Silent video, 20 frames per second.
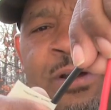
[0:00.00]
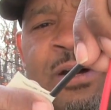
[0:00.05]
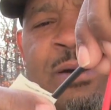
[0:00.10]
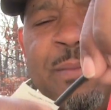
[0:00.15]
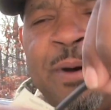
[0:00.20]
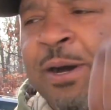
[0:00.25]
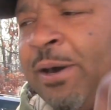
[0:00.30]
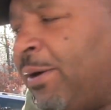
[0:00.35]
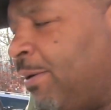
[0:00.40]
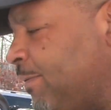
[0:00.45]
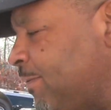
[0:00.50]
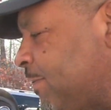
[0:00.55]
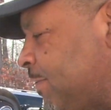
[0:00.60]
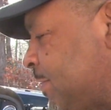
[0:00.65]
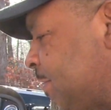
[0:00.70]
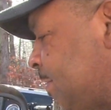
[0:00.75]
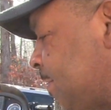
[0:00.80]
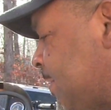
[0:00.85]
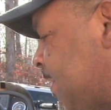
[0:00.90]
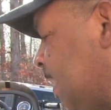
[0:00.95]
to come off
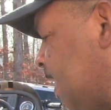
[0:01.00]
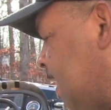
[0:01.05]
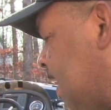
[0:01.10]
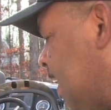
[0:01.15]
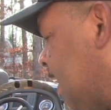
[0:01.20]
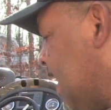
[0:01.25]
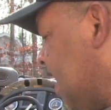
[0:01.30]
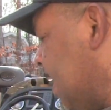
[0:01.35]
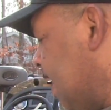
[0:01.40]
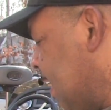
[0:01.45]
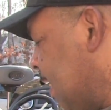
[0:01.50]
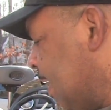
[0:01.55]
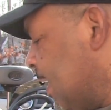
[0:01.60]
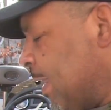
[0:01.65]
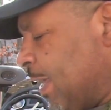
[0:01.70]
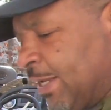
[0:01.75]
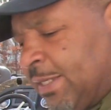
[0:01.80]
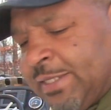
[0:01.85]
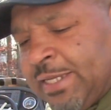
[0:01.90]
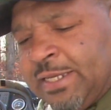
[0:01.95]

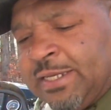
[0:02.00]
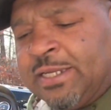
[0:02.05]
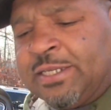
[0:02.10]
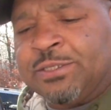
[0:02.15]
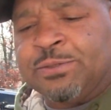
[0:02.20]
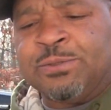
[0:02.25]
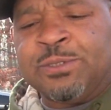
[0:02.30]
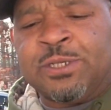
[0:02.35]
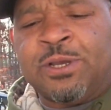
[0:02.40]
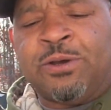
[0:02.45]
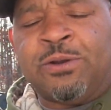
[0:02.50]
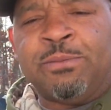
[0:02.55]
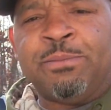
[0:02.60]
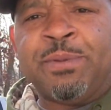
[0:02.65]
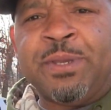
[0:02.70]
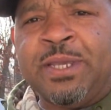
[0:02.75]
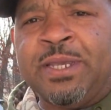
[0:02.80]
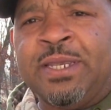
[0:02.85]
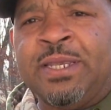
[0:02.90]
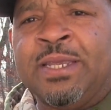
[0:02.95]
and like I said this one's going
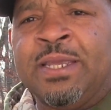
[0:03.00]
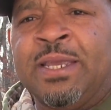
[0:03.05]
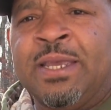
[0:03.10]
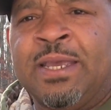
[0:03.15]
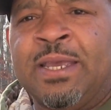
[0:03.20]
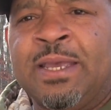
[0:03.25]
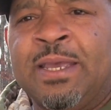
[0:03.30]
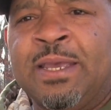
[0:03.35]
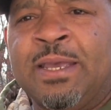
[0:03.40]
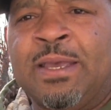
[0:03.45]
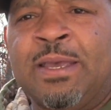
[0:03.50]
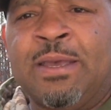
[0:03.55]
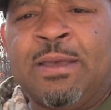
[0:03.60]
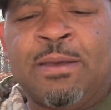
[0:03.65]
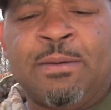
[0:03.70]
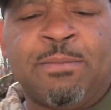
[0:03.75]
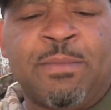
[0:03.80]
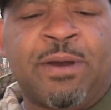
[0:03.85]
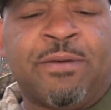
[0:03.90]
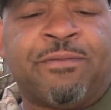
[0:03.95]
to be
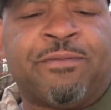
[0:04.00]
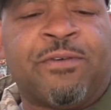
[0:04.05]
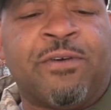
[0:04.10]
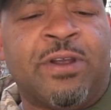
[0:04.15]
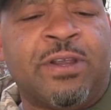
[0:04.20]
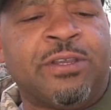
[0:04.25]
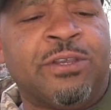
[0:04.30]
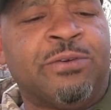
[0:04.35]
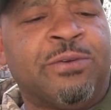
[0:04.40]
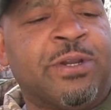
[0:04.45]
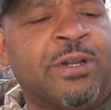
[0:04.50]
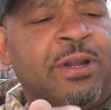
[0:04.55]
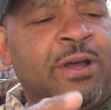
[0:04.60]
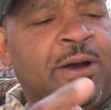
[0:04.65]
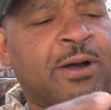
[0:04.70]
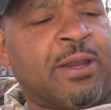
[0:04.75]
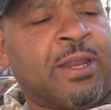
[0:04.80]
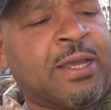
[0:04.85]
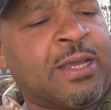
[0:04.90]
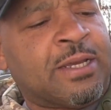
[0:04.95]
my front unit
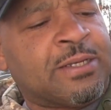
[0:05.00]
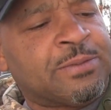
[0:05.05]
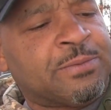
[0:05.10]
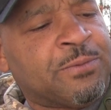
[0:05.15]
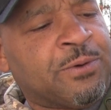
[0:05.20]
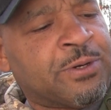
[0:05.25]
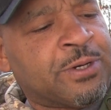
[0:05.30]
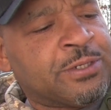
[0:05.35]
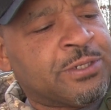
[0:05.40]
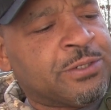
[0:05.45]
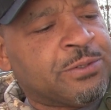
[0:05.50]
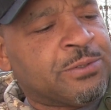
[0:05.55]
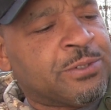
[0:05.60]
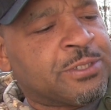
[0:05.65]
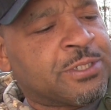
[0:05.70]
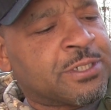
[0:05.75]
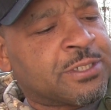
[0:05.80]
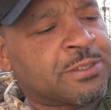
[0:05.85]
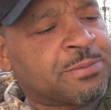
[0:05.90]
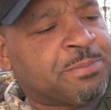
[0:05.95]
all I got want to do
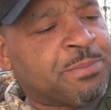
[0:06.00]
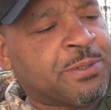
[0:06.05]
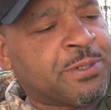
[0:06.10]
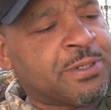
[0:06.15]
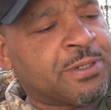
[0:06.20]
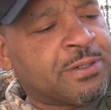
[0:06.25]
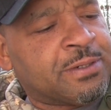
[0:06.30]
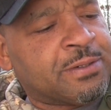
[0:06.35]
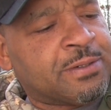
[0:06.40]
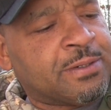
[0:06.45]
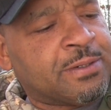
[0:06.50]
is just put